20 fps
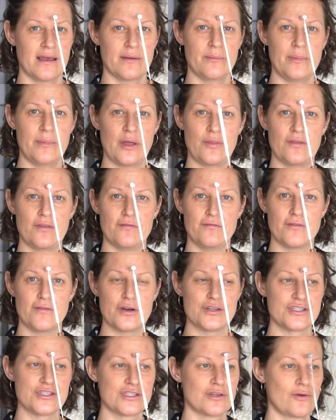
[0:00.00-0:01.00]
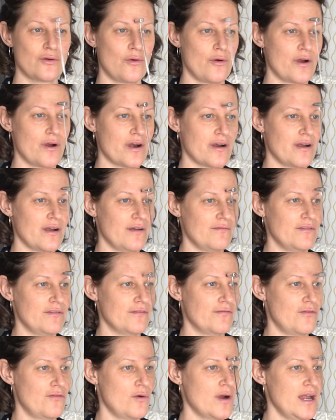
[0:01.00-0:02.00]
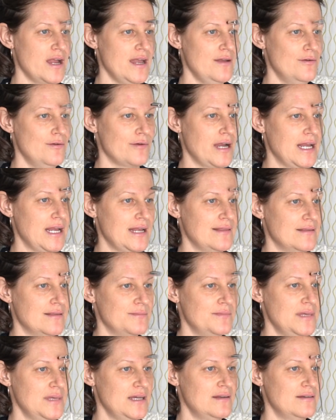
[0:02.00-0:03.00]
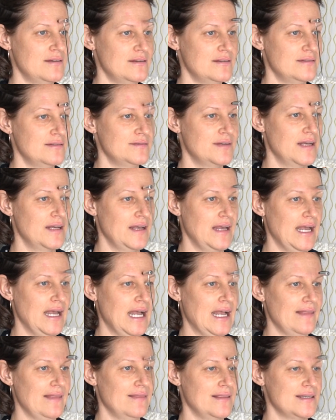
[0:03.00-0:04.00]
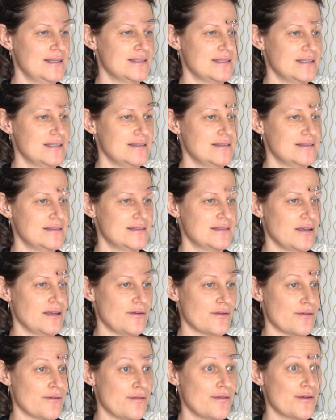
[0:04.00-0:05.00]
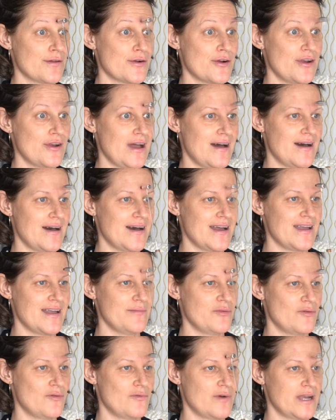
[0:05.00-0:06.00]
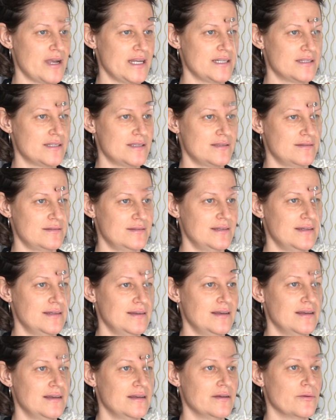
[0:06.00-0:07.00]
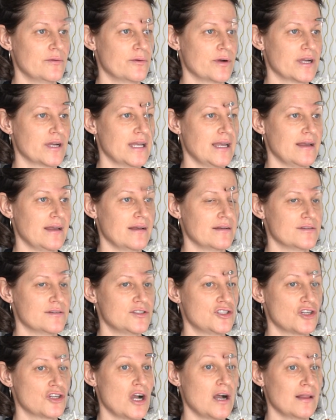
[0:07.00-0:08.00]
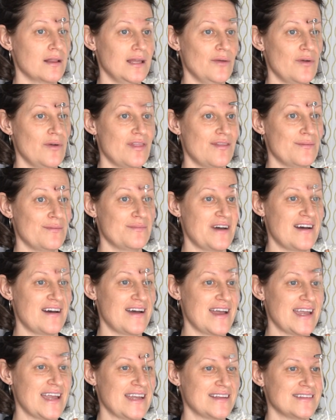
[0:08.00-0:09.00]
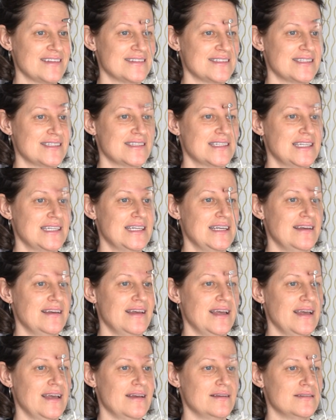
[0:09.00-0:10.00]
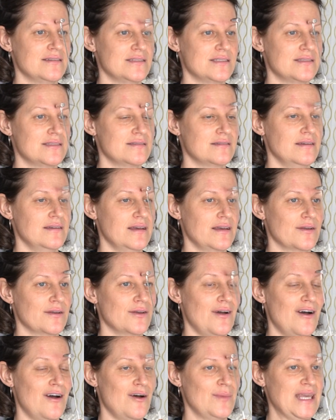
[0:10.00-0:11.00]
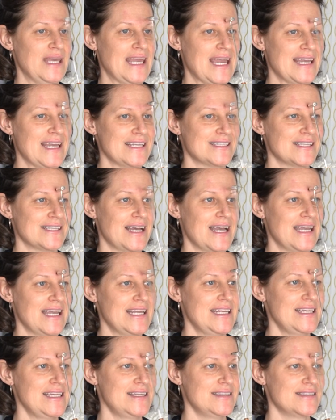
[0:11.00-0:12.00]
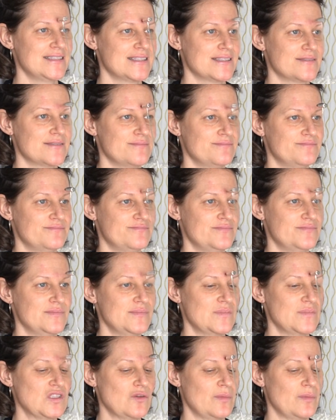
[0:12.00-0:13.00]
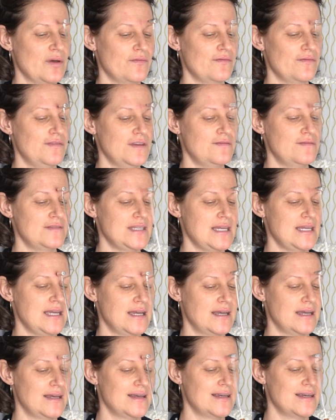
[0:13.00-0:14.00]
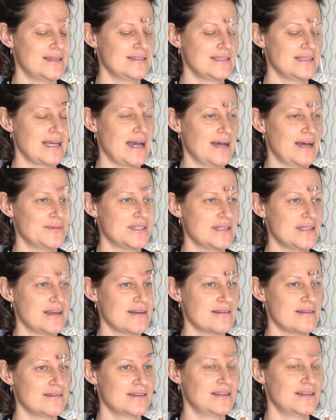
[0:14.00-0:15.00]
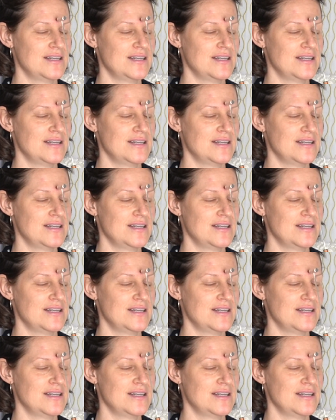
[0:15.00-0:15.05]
about the first quarter of the forehead, right in the middle. And this is our third eye point, working strongly with the mind and calming anxieties. So about 50 taps there.